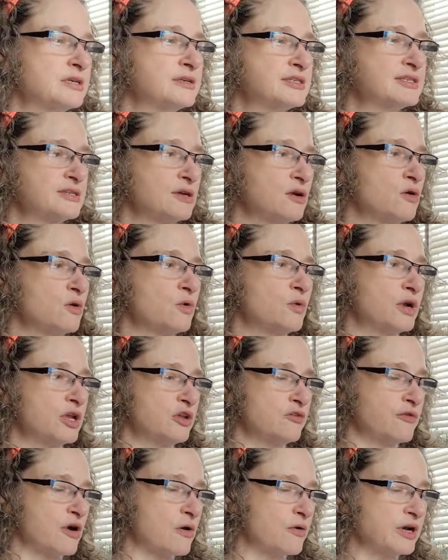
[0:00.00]
So
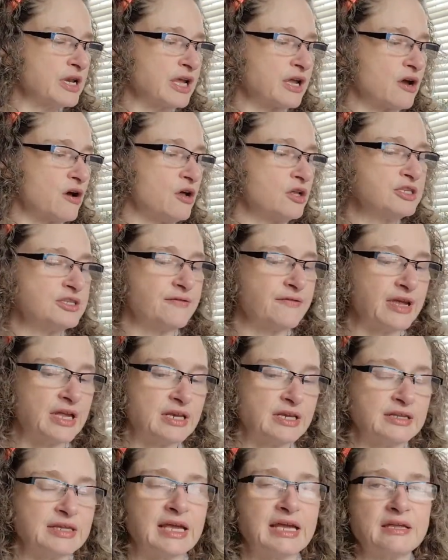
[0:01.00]
you've already
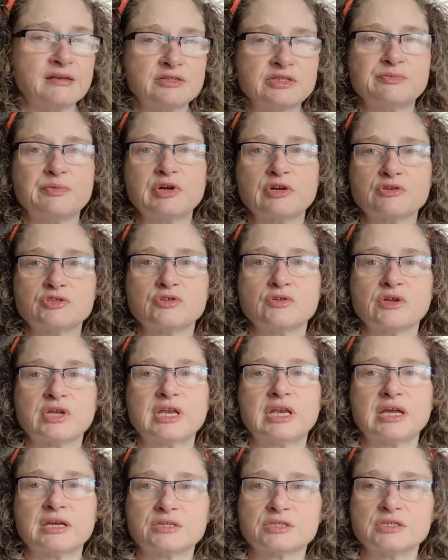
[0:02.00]
cultivated that spiritual
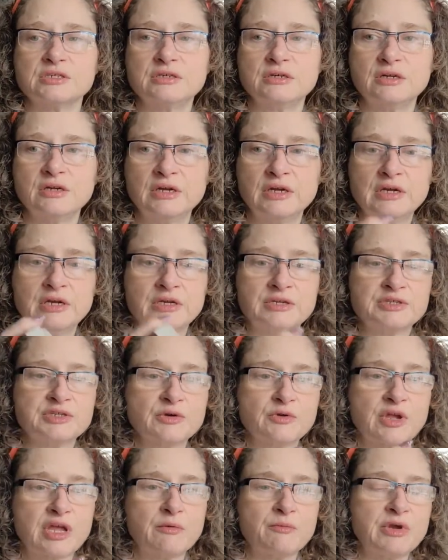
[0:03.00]
connection.
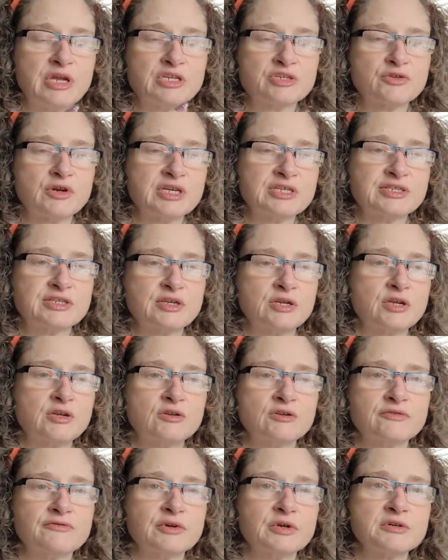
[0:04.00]
So can we trust the
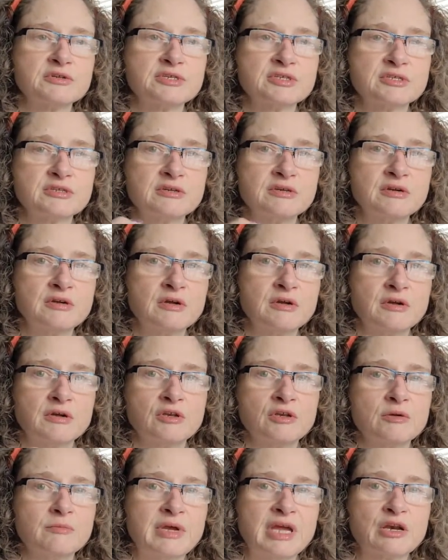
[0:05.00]
universe
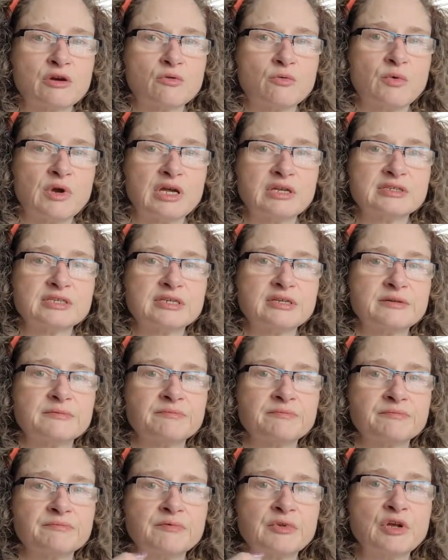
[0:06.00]
no matter what?
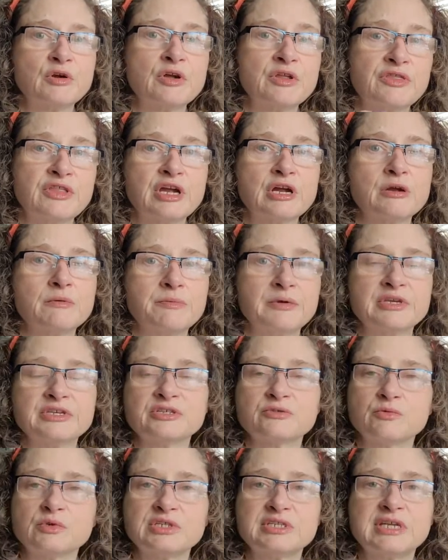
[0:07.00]
You're a
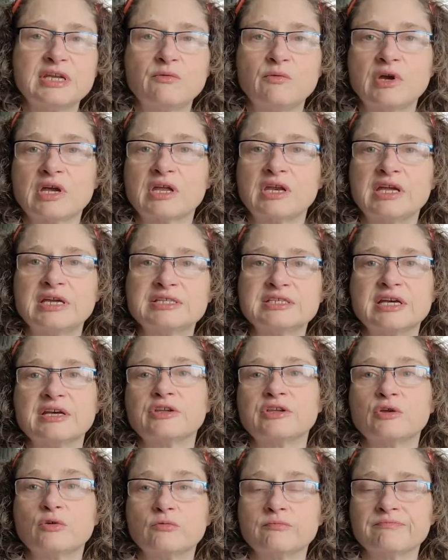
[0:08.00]
therapist. Well, see, what can I tell
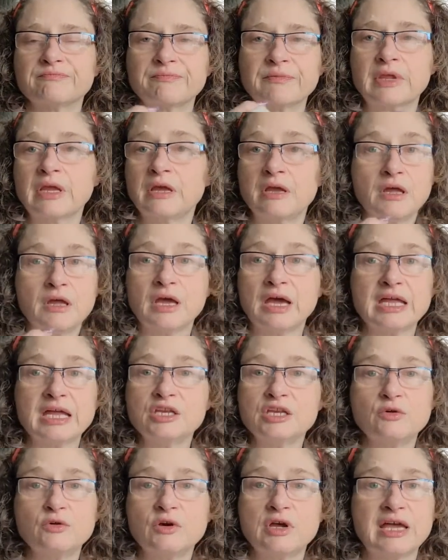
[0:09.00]
you? I
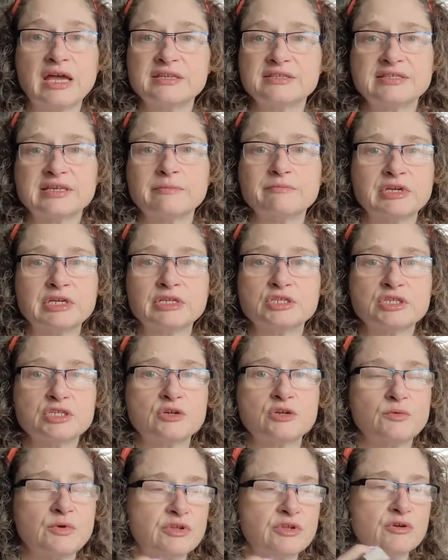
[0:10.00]
knew it had something to
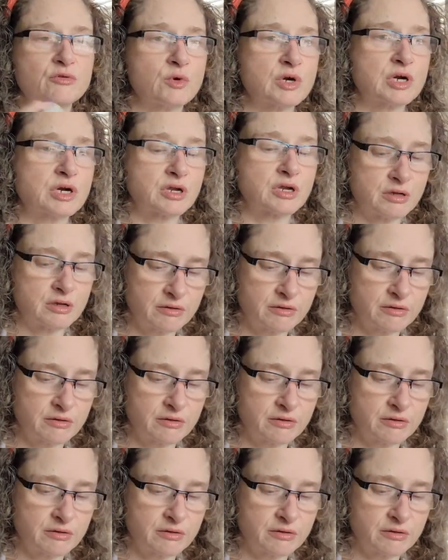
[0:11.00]
do with your work.